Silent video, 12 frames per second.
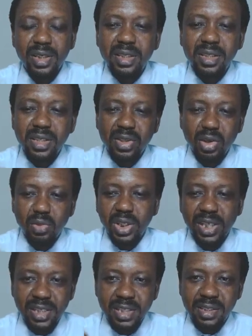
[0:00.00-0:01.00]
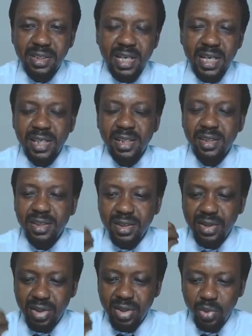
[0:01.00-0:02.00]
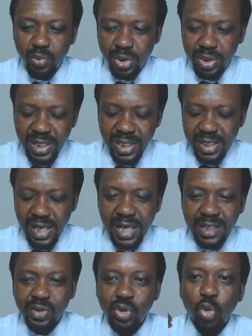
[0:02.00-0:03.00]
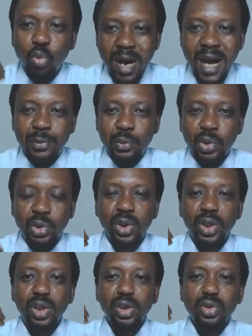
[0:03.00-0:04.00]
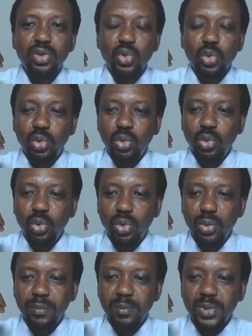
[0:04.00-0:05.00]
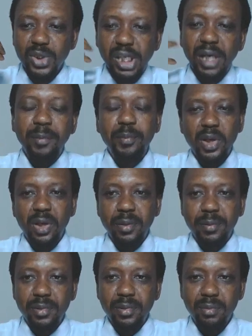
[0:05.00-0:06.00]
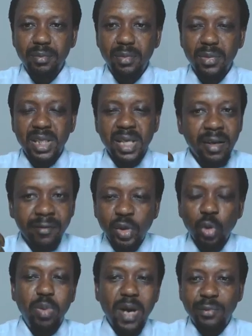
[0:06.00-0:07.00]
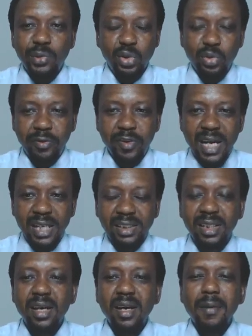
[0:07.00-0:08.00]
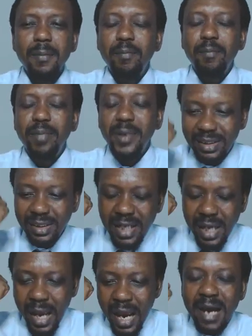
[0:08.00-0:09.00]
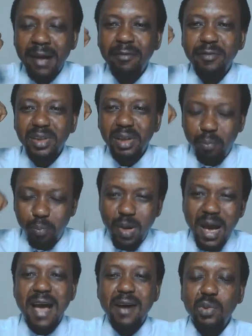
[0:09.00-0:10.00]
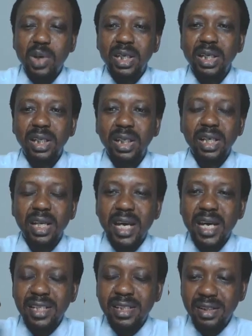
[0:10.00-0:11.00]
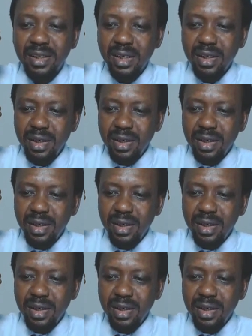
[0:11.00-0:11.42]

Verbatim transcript: This is someone that is dying. This is someone that has no power to jump up. They have no power to fight, but they have the power and